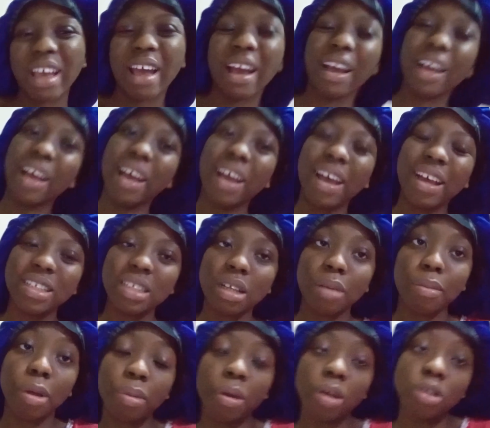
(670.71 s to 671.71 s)
yeah guys,
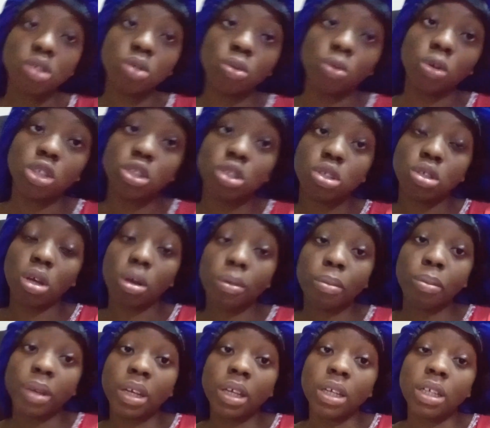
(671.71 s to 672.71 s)
I'm about to watch
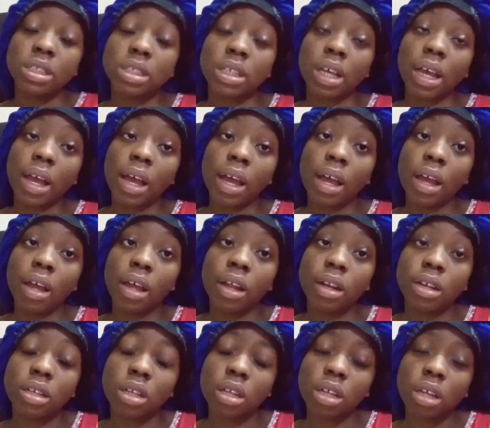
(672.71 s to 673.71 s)
zombies,
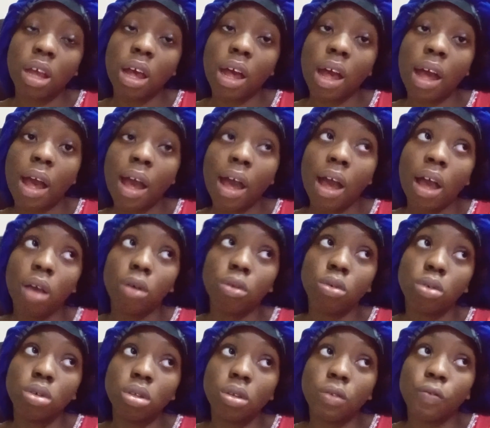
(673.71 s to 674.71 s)
and yeah, I
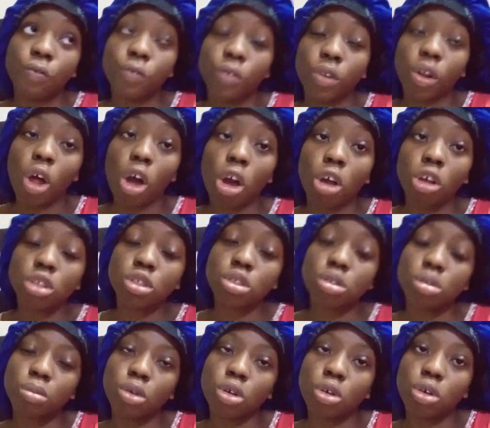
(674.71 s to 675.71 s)
will vlog
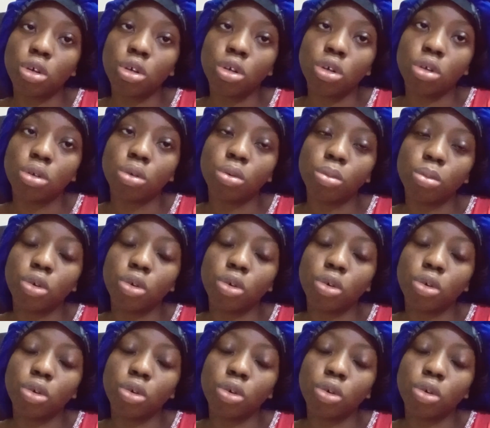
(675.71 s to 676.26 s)
tomorrow